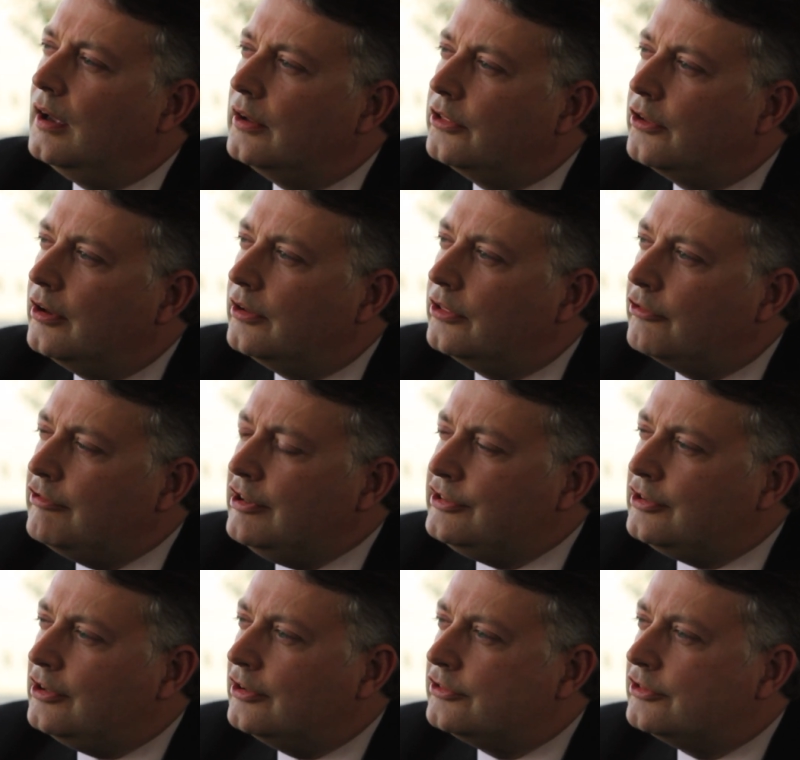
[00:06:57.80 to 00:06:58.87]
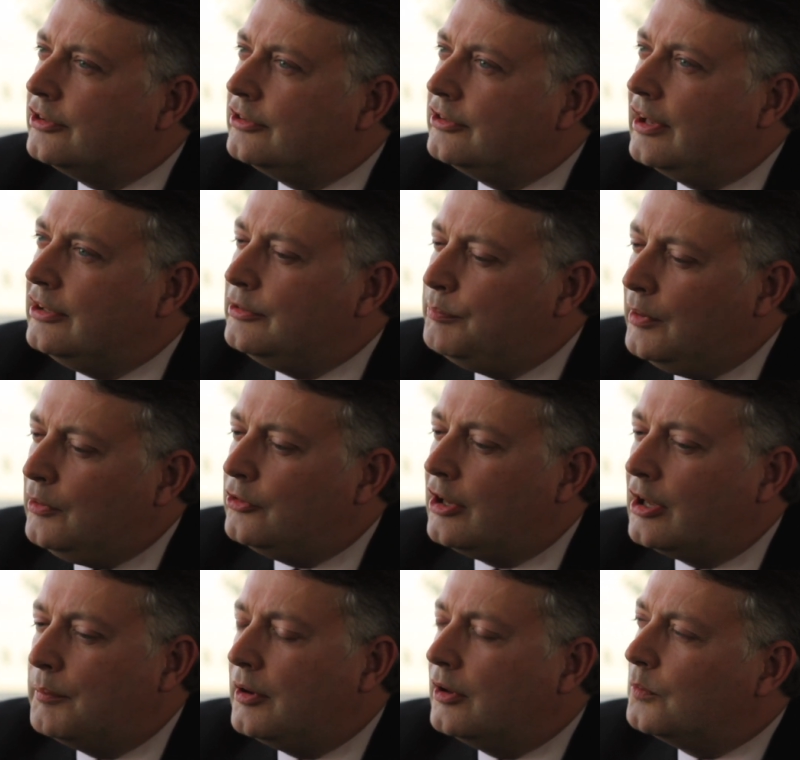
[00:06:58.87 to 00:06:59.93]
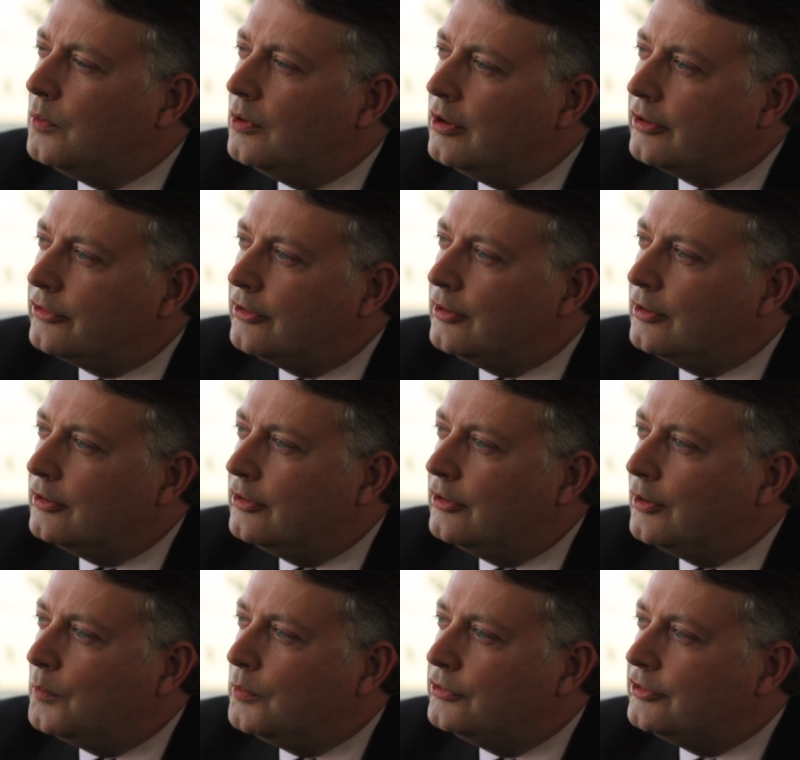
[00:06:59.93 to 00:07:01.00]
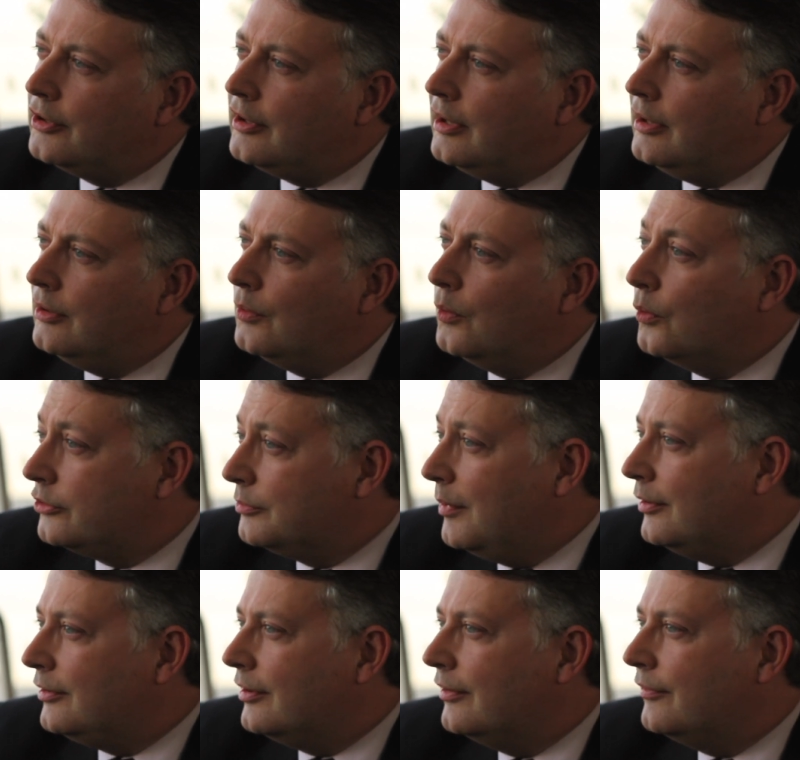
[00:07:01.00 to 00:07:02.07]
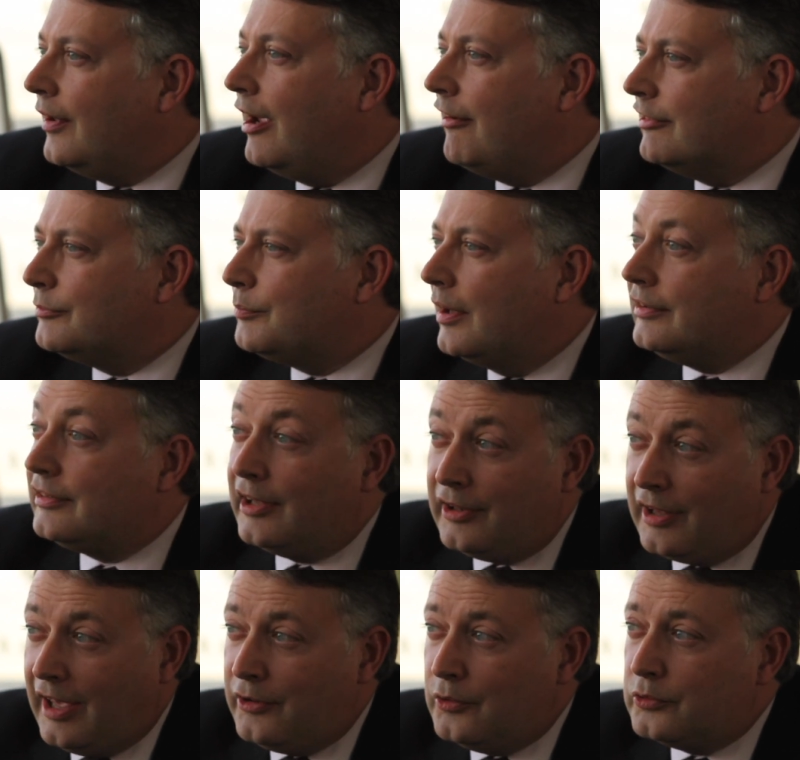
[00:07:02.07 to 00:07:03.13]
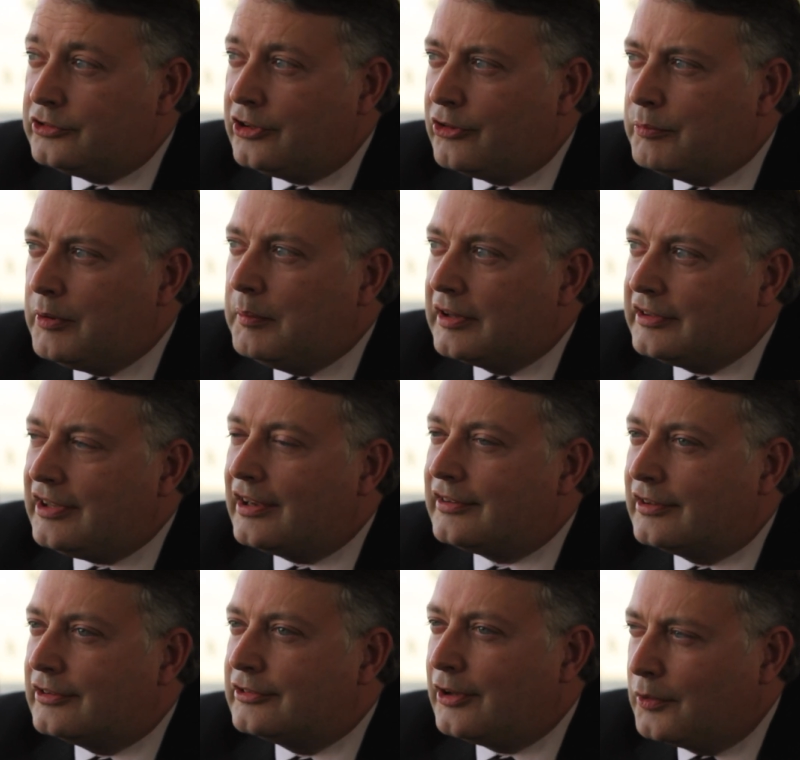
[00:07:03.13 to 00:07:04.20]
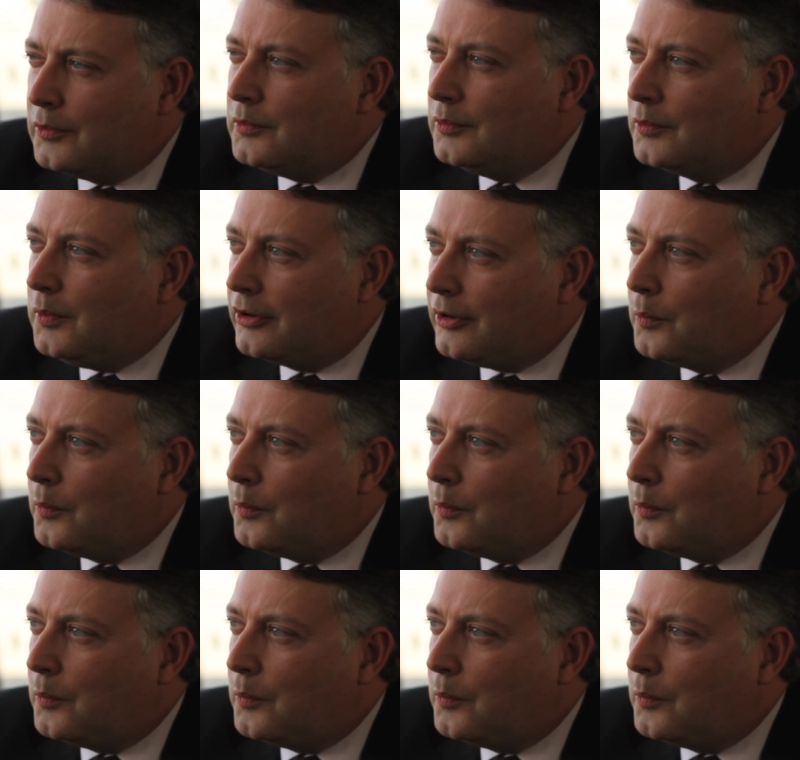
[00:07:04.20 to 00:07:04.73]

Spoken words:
The research is building upon work that was done in automotive, aerospace, and also the public sector, so quite a